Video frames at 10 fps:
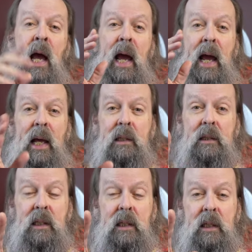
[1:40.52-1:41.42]

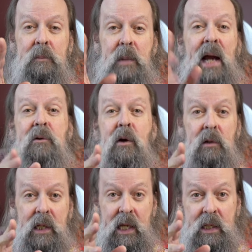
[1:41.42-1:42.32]
And the
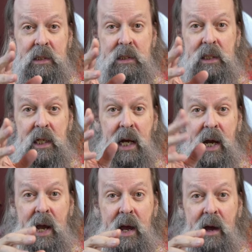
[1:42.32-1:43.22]
macro lens that I
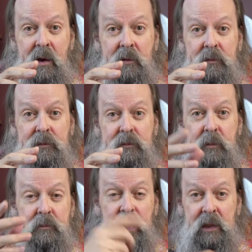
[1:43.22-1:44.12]
have
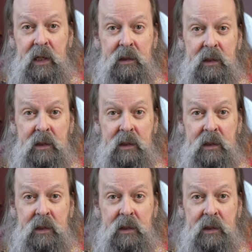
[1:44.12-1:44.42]
from that got,